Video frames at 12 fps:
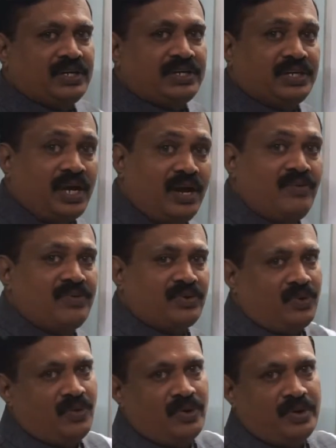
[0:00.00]
curved
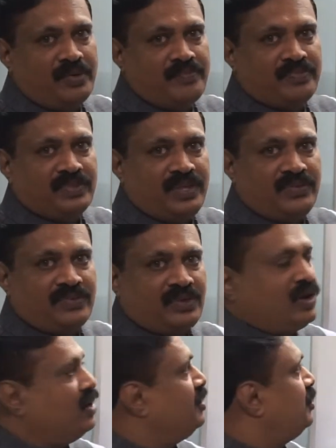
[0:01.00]
road is
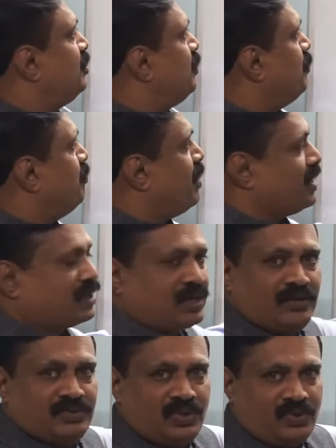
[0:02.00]
called banking
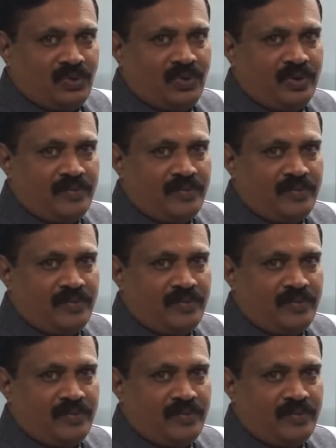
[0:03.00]
of the road.